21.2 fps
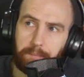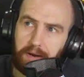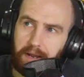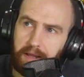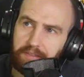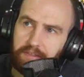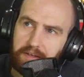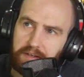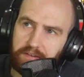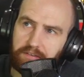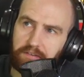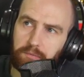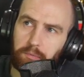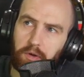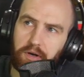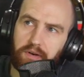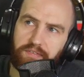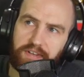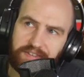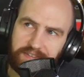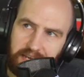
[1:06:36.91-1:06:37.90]
But I think this is
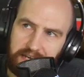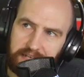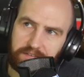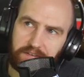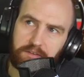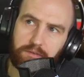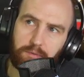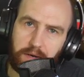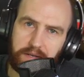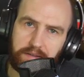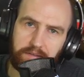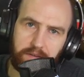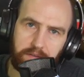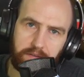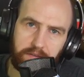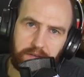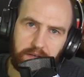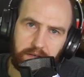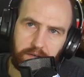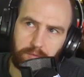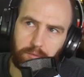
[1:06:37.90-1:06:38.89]
one of these eighty twenty
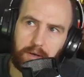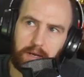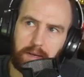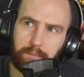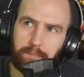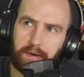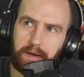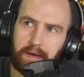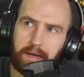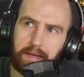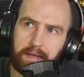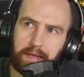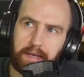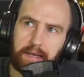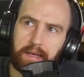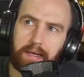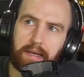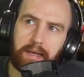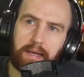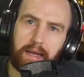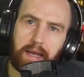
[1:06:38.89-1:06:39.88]
things whereby
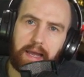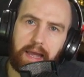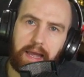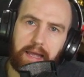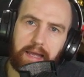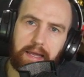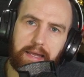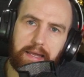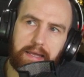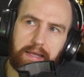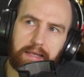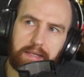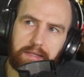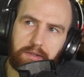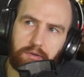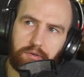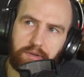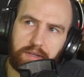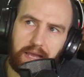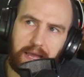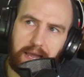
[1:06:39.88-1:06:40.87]
uh,
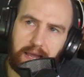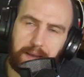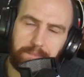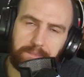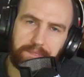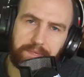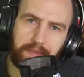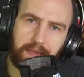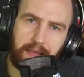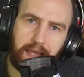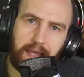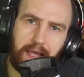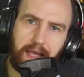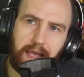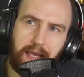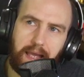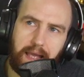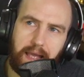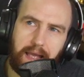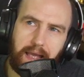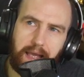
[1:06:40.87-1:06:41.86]
you'll get
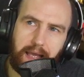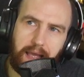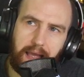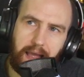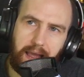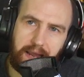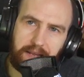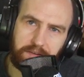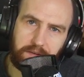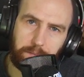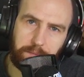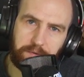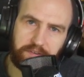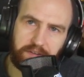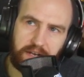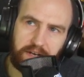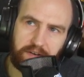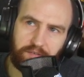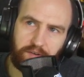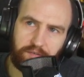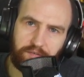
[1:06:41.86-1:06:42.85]
eighty
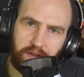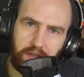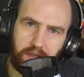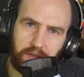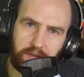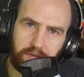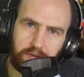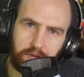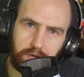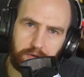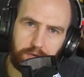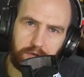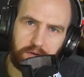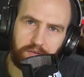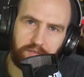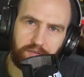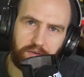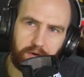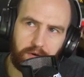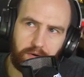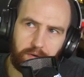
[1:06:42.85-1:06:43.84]
percent of a value
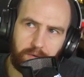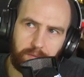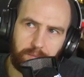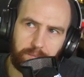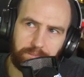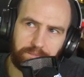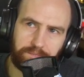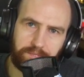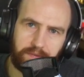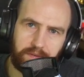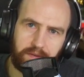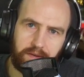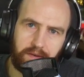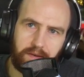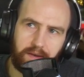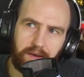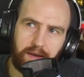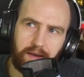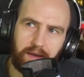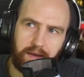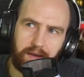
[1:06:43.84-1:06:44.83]
from
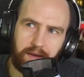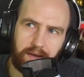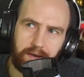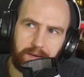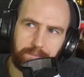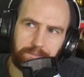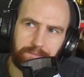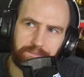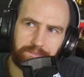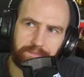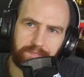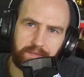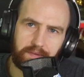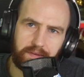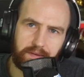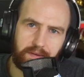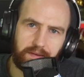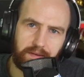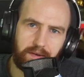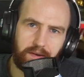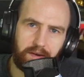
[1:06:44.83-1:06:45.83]
um,
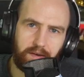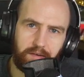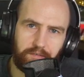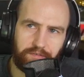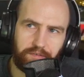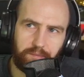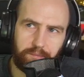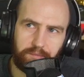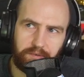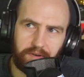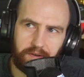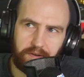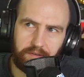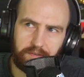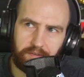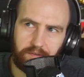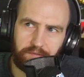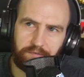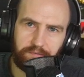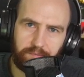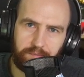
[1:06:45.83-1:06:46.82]
from the,
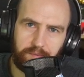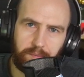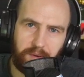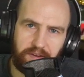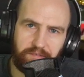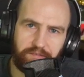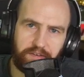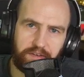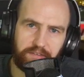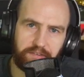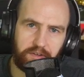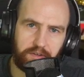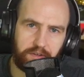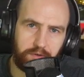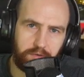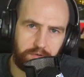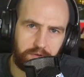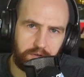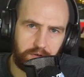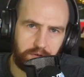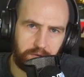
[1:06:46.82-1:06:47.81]
the, the main things that
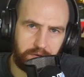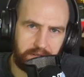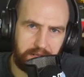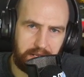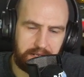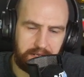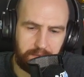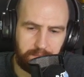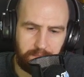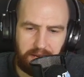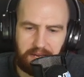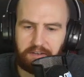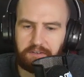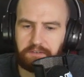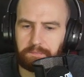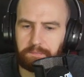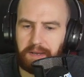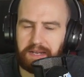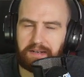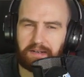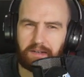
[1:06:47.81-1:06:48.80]
you do. And then you may
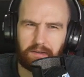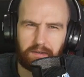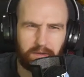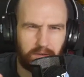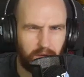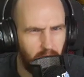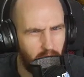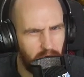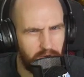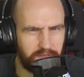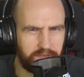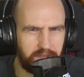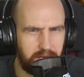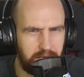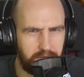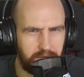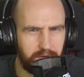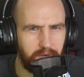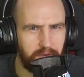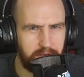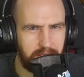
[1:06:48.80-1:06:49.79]
spend a long
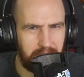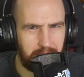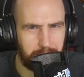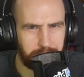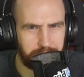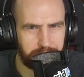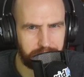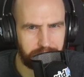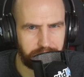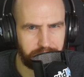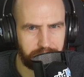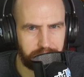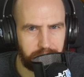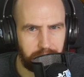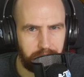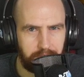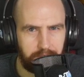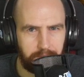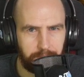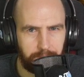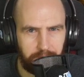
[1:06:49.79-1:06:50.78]
time doing captions,
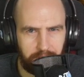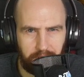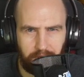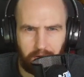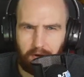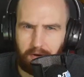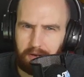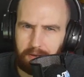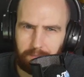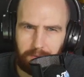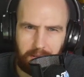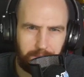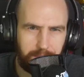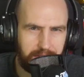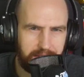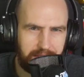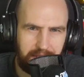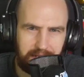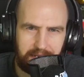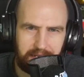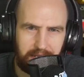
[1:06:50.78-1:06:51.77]
but you're only maybe
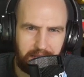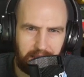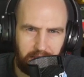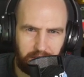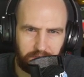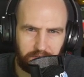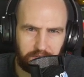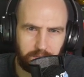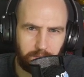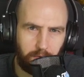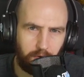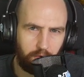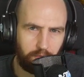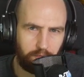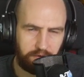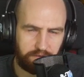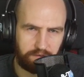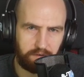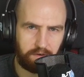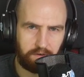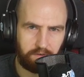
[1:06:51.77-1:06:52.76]
getting a small
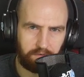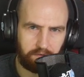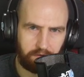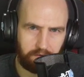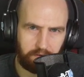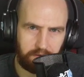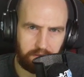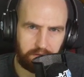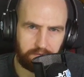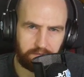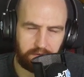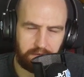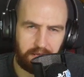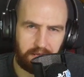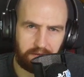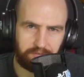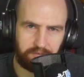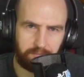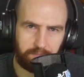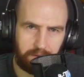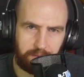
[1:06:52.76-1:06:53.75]
return on it. So you
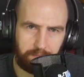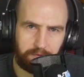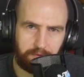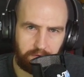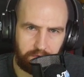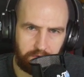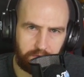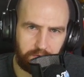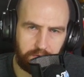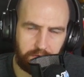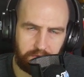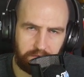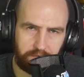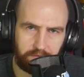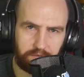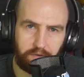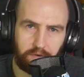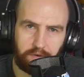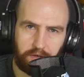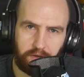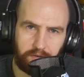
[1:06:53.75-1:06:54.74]
have to maybe do a
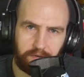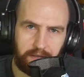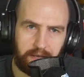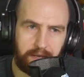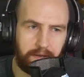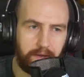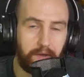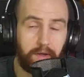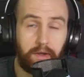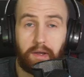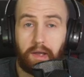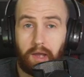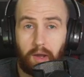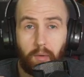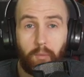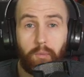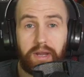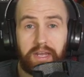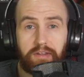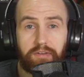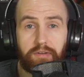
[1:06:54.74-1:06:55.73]
study on that. Uh,
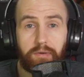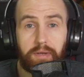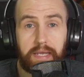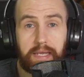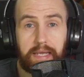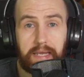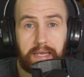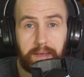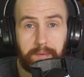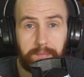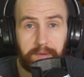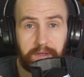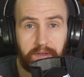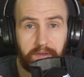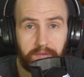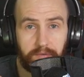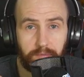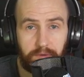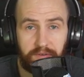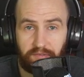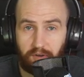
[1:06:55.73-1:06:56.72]
we do it here
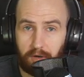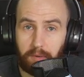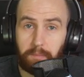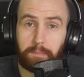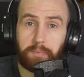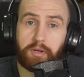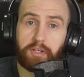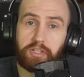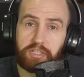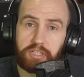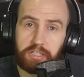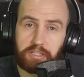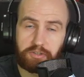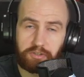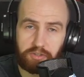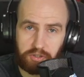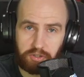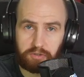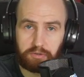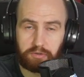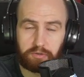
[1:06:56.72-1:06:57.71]
because we've got a budget
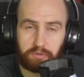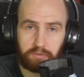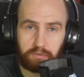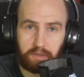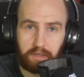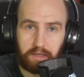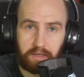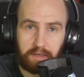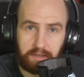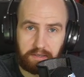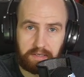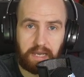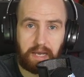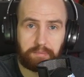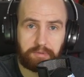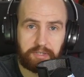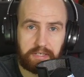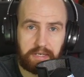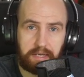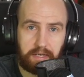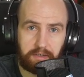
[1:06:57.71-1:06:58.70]
to
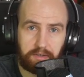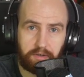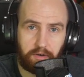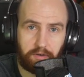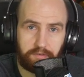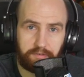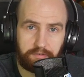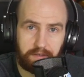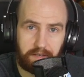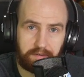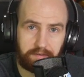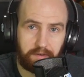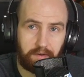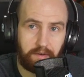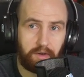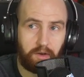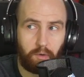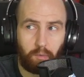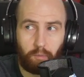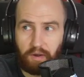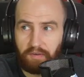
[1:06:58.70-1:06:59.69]
caption our content.
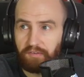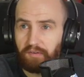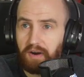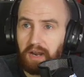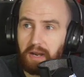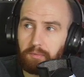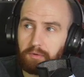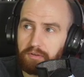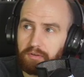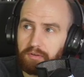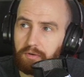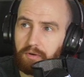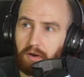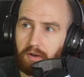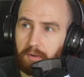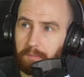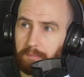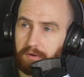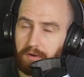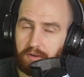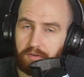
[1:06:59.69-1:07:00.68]
Whether I would it
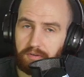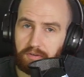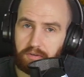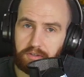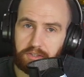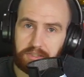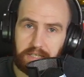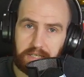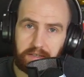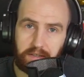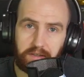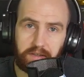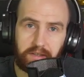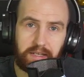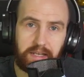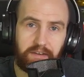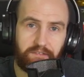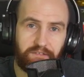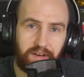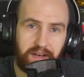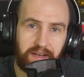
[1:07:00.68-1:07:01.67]
on a personal channel,
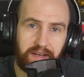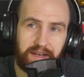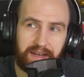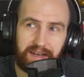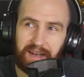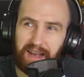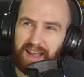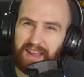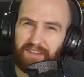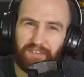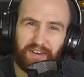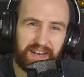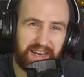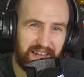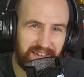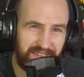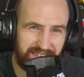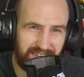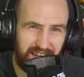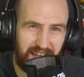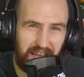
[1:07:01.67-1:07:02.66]
if I if I
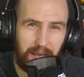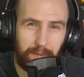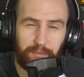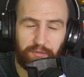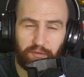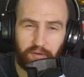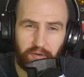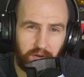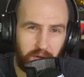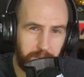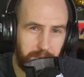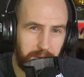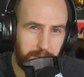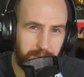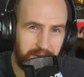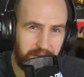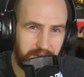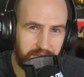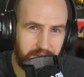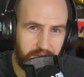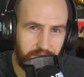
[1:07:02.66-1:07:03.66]
had time, if there were a lot of
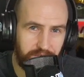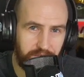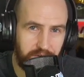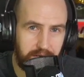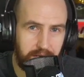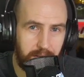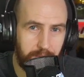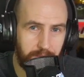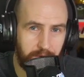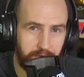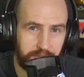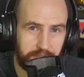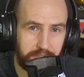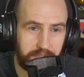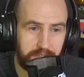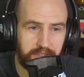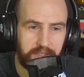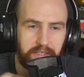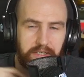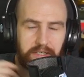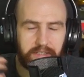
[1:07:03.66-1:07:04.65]
people asking for it, I'm not
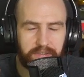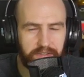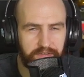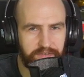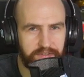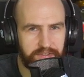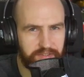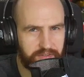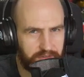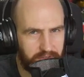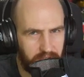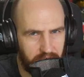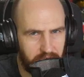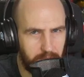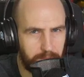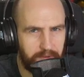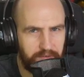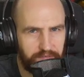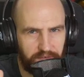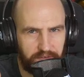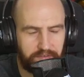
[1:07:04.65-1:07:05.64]
sure. So there's a
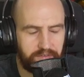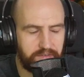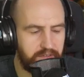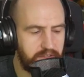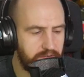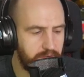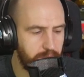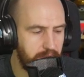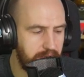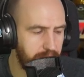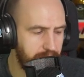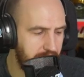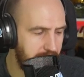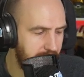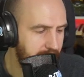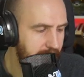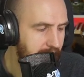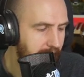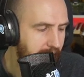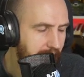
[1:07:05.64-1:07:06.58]
couple of things you need to weigh up there.